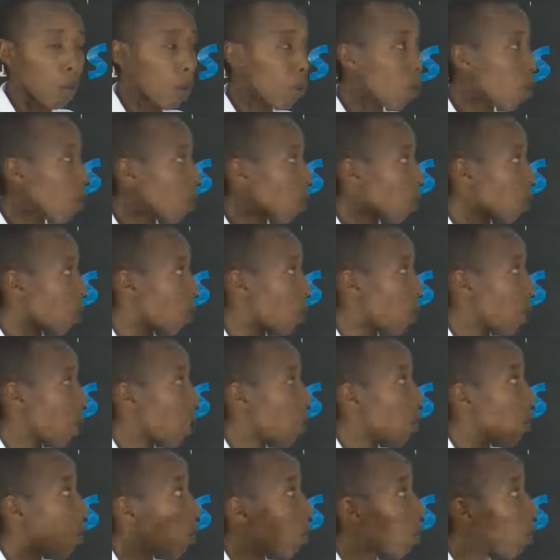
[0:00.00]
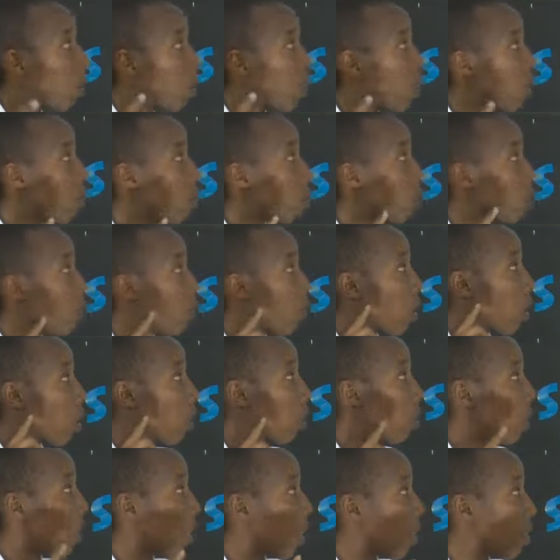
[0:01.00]
because of that, we need to
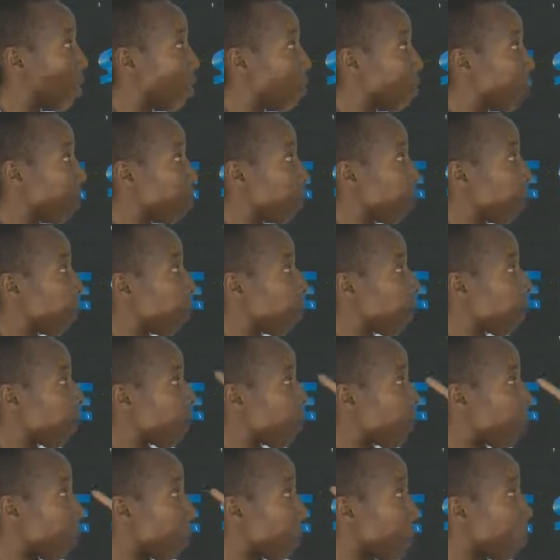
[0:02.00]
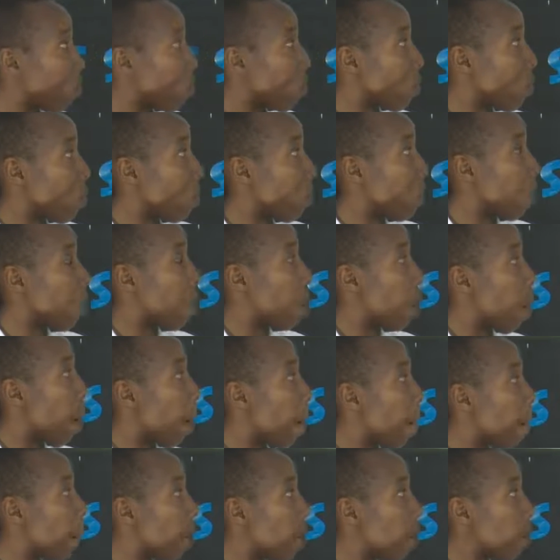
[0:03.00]
regulate the amount of
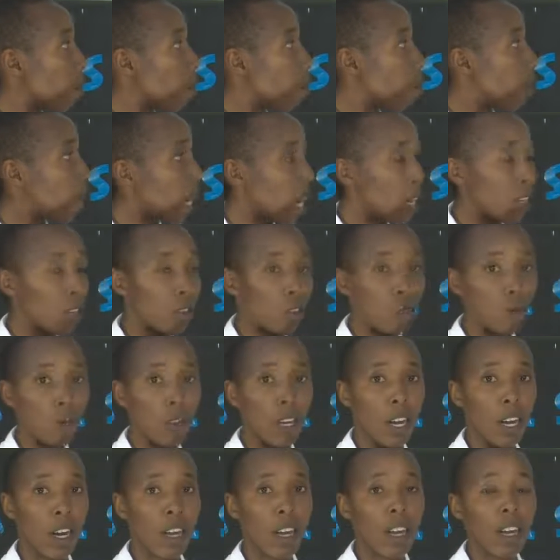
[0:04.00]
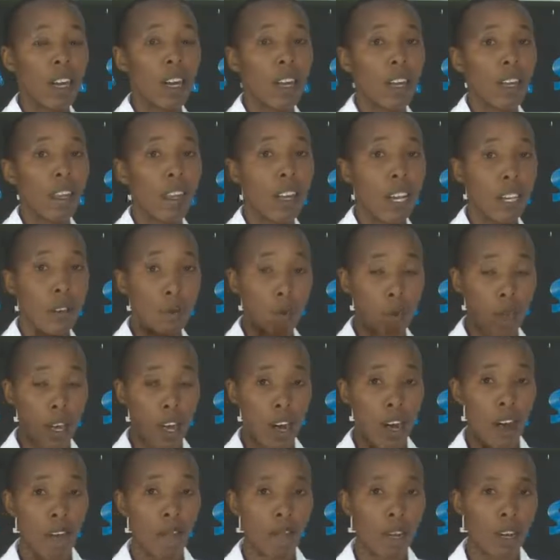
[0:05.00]
blood sugar that we
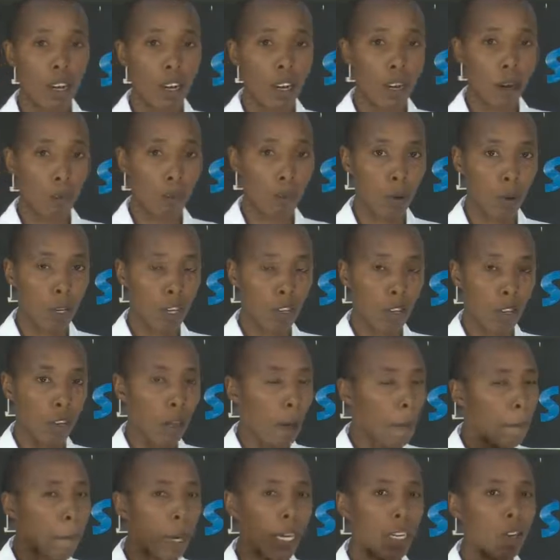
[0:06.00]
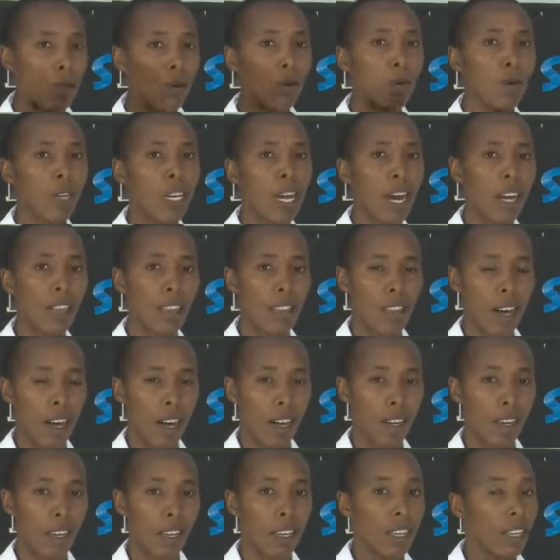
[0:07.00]
have in our bodies. But who does
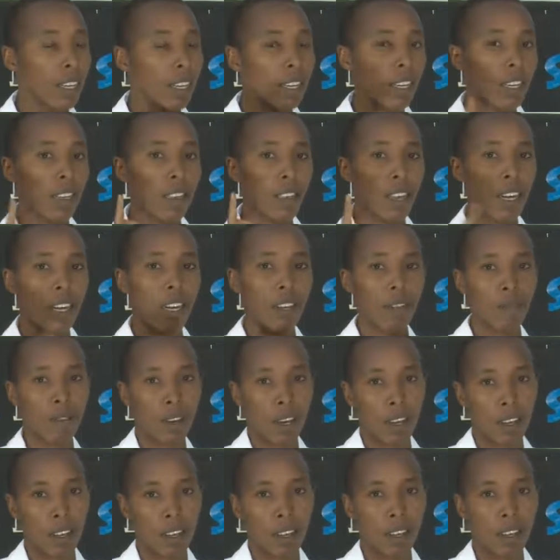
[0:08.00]
that? It is the liver.